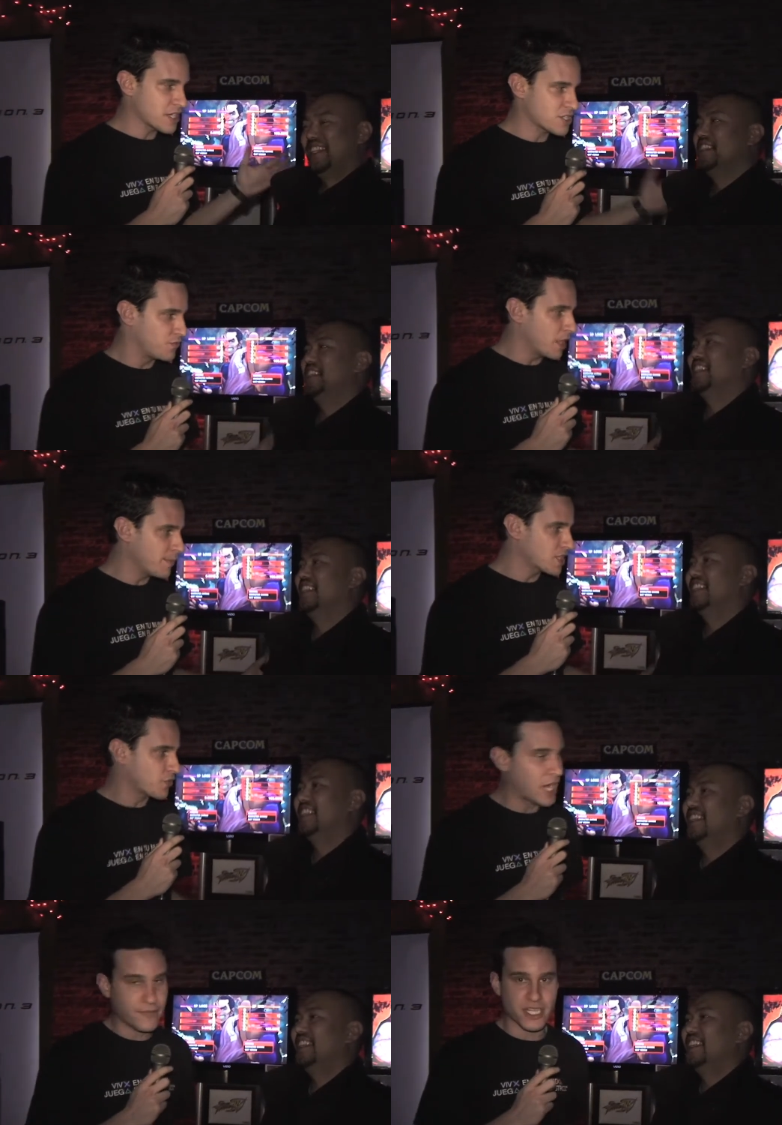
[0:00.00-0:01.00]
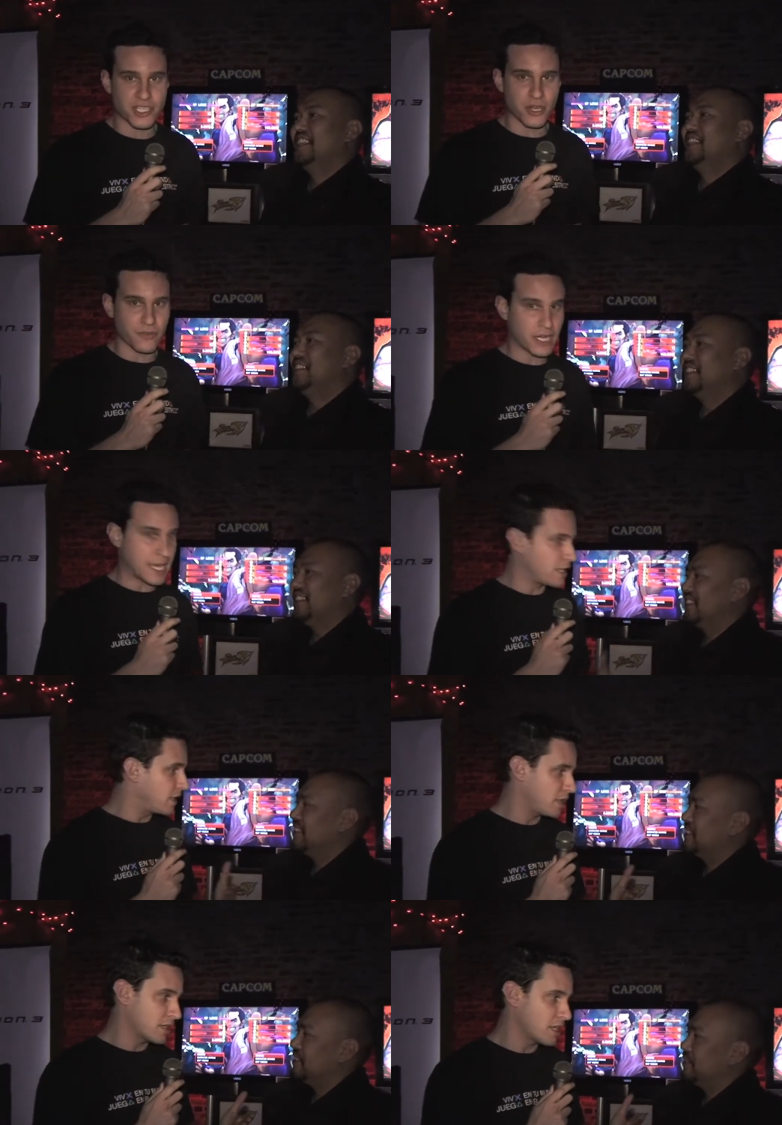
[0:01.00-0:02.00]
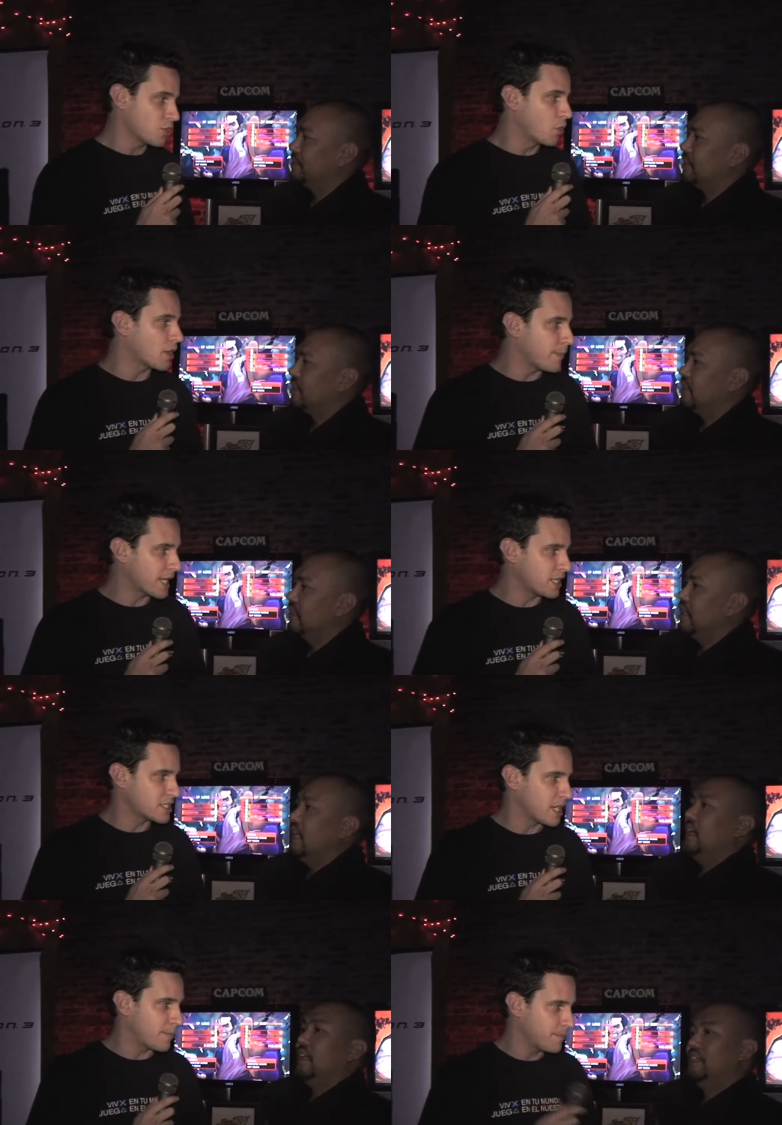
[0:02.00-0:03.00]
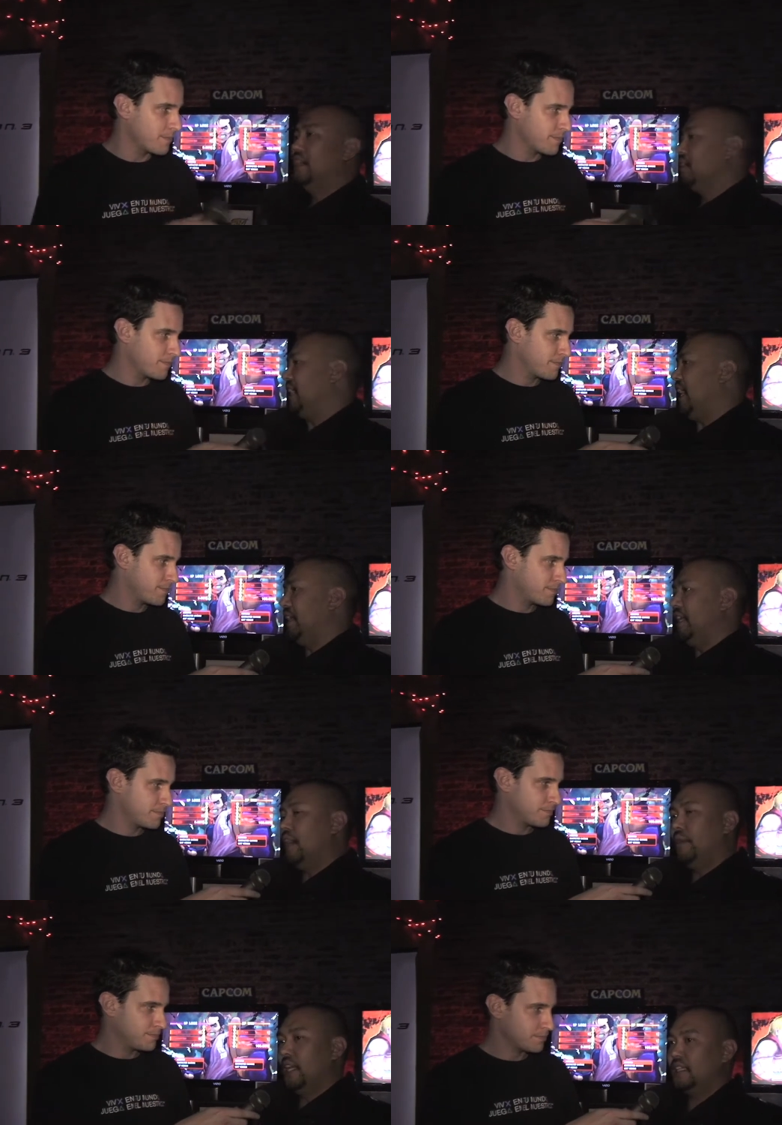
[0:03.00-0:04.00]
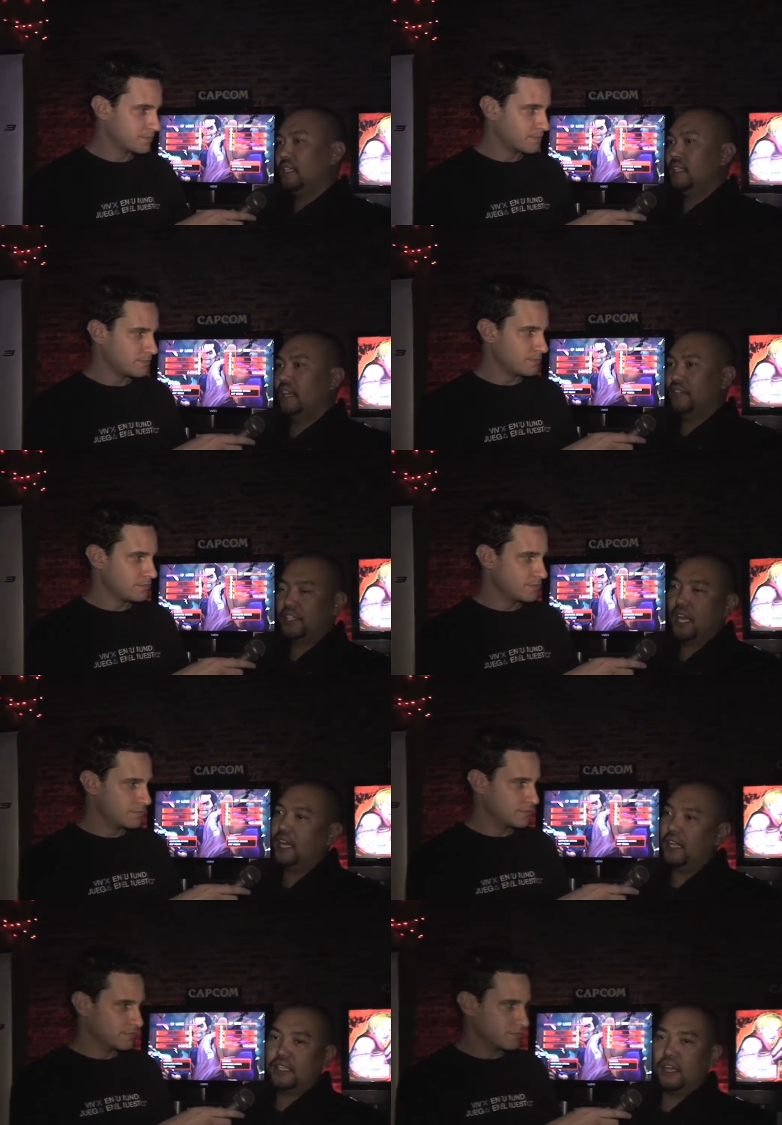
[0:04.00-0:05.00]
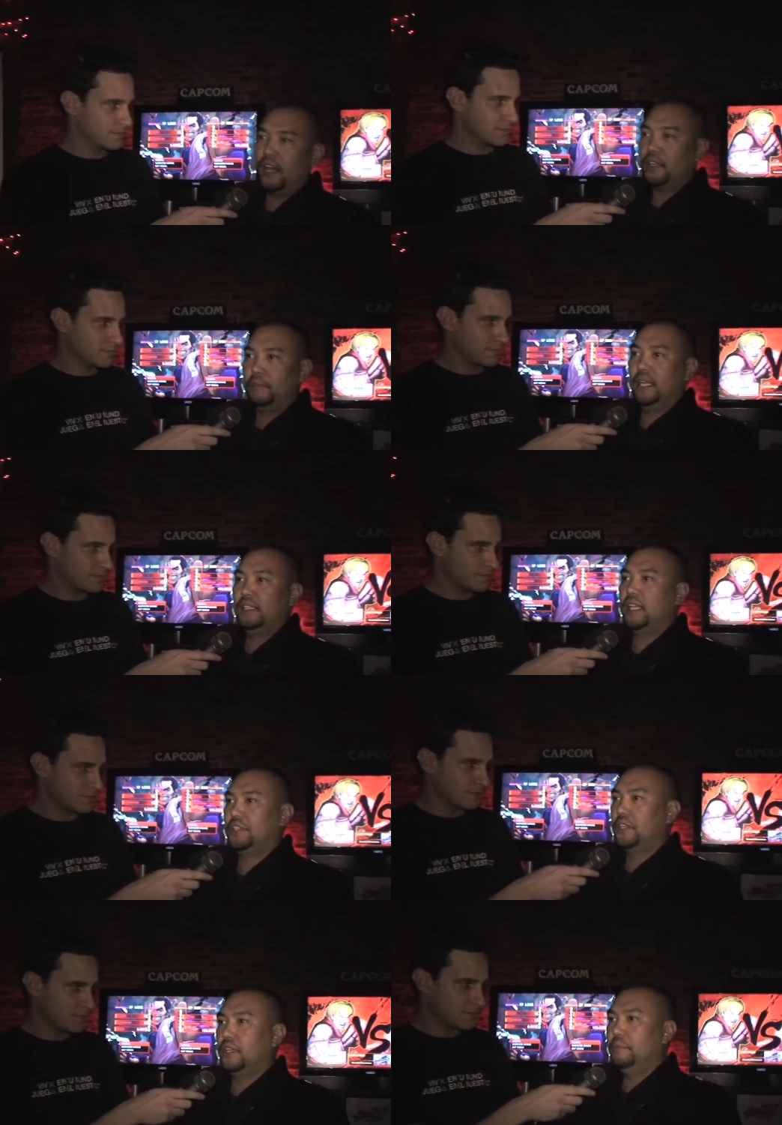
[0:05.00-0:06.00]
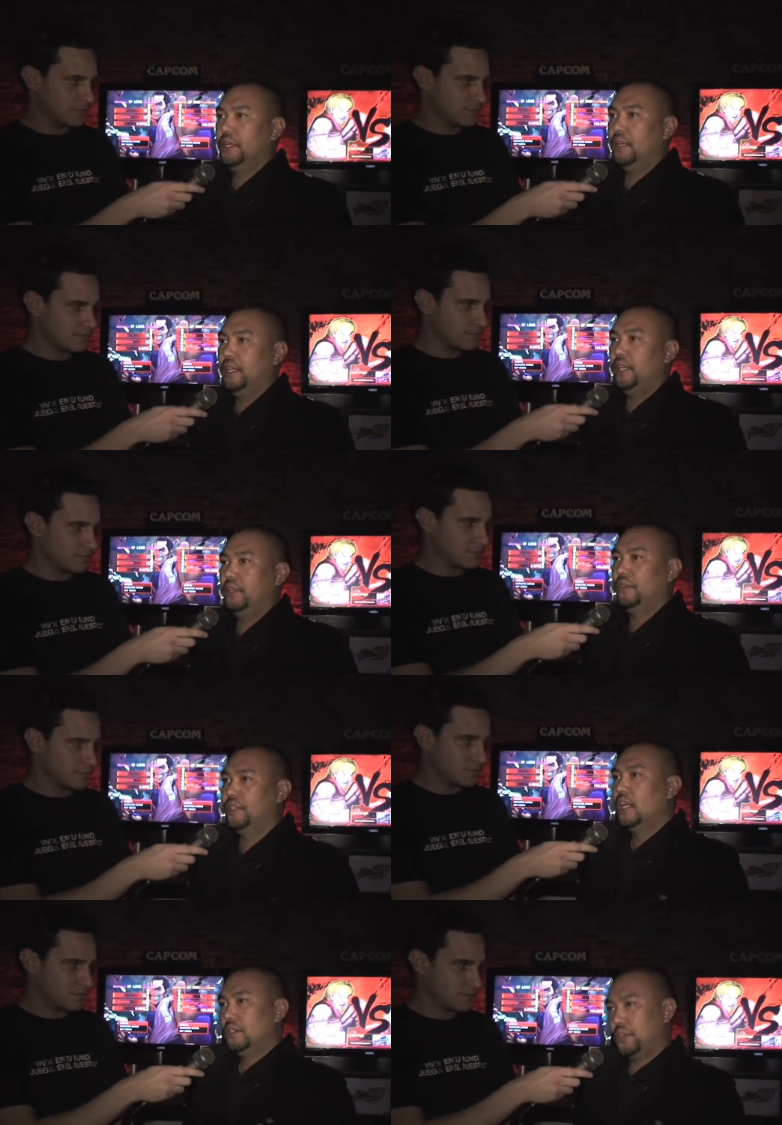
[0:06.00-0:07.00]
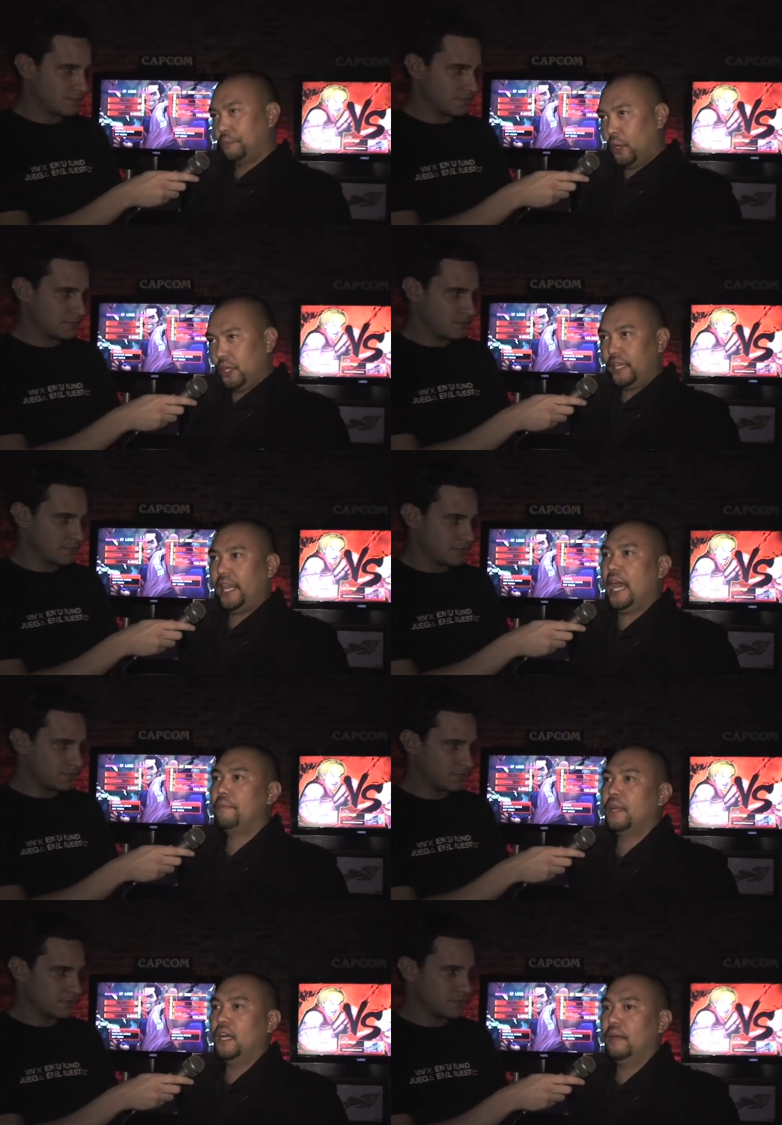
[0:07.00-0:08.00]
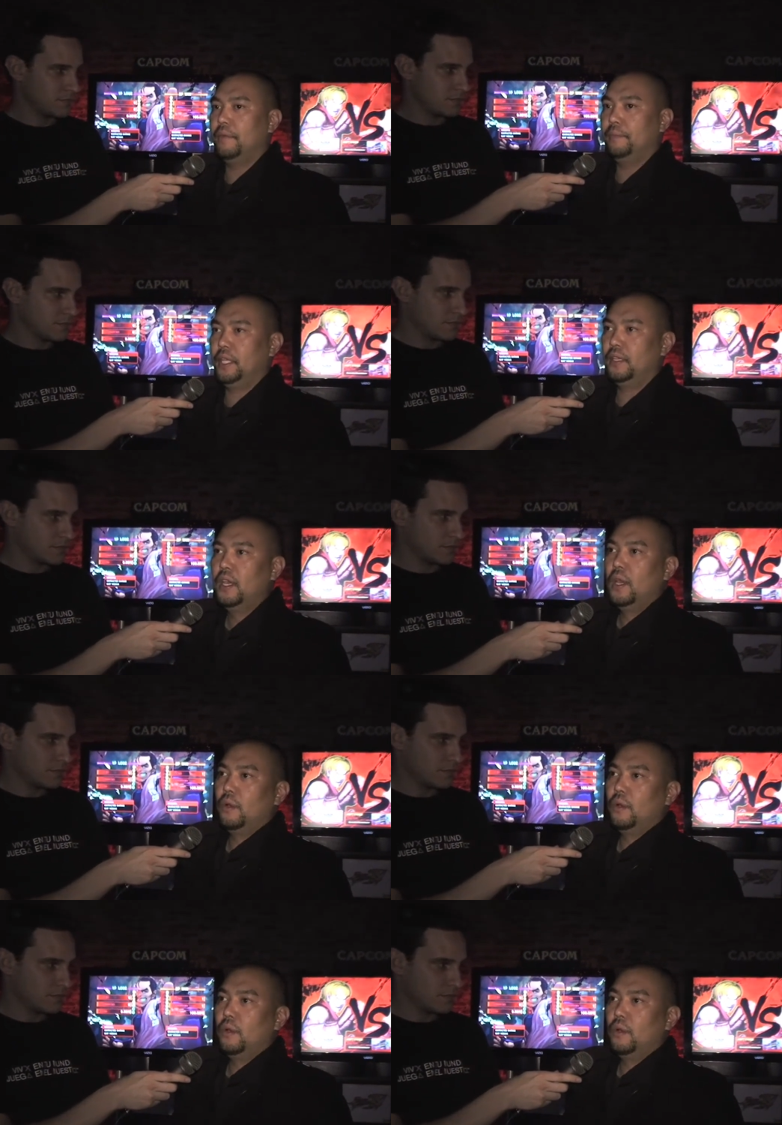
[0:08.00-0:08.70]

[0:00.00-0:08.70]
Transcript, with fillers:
Speaker 1: Thanks very much for having us over, and again, you're welcome back anytime.
Speaker 2: No doubt, and I want to just give a shout out to all the PlayStation community who've supported Capcom. I mean,